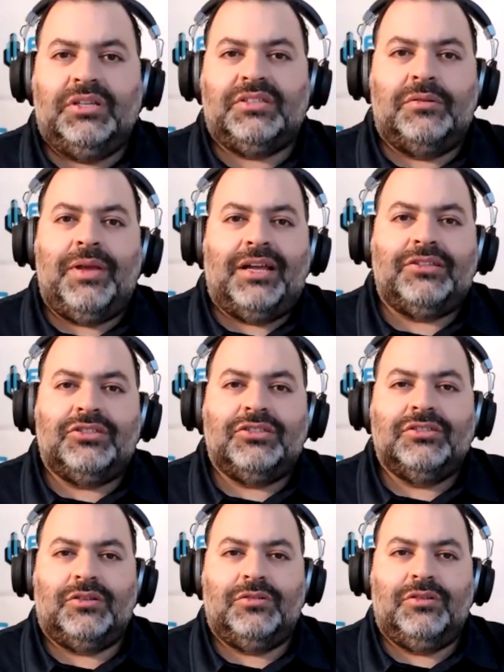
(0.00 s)
Mix and match.
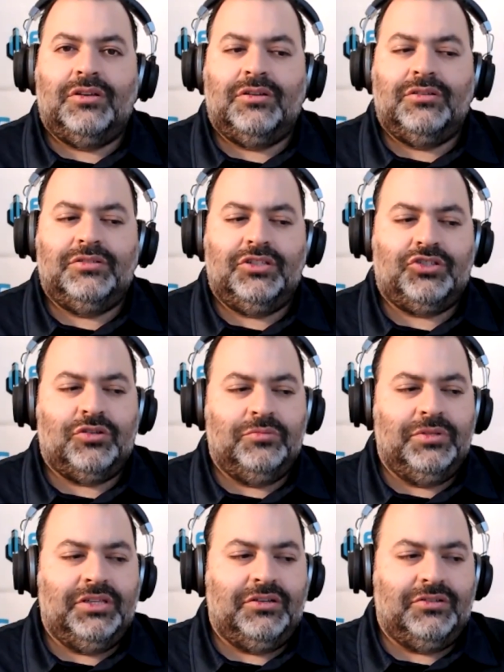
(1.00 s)
So the digital
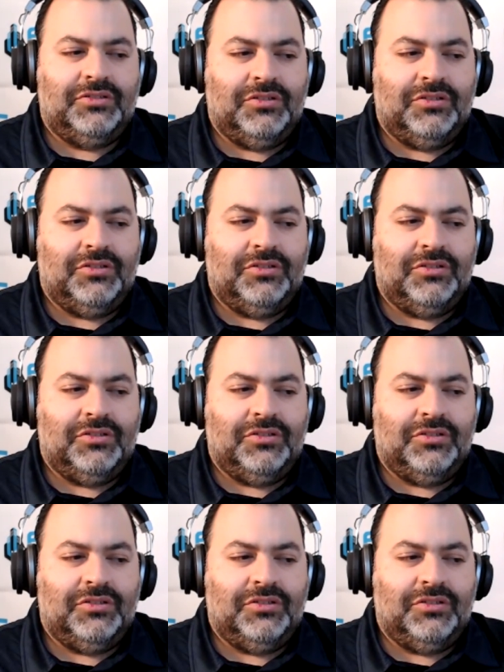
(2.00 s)
meters